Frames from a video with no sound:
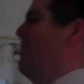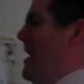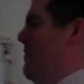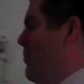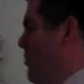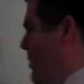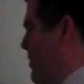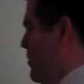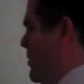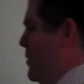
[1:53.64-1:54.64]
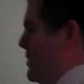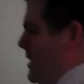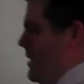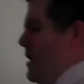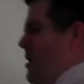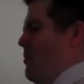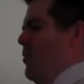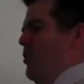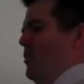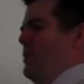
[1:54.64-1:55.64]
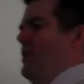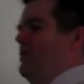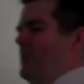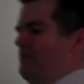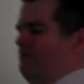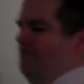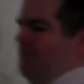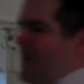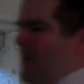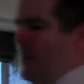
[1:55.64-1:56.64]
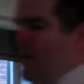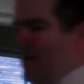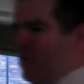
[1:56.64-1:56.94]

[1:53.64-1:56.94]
platform that you're using more than another? As